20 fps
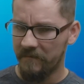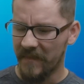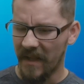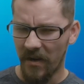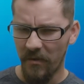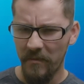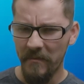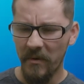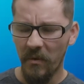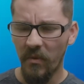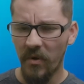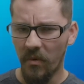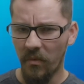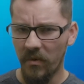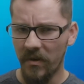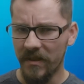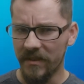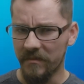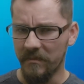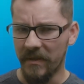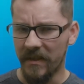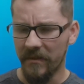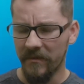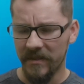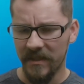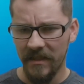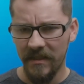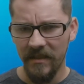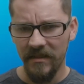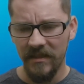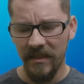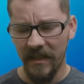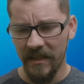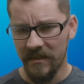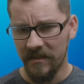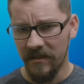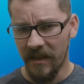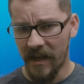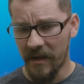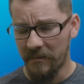I don't know what it was, but it was a disc.
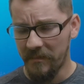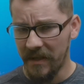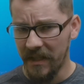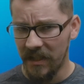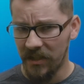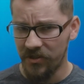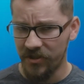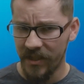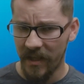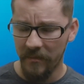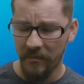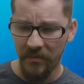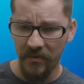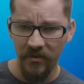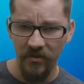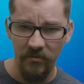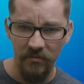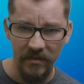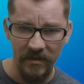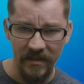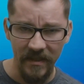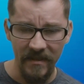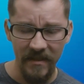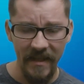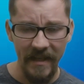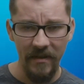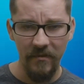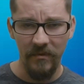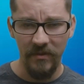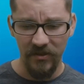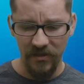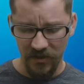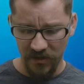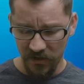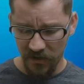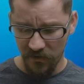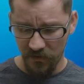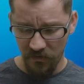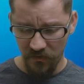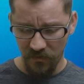It's not PDGA approved, but that thing was
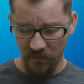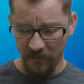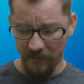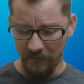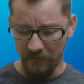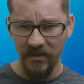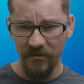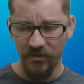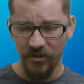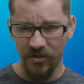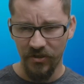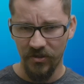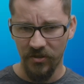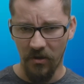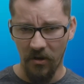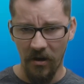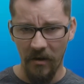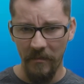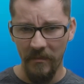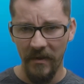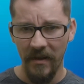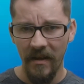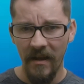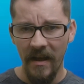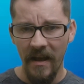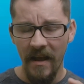so sharp.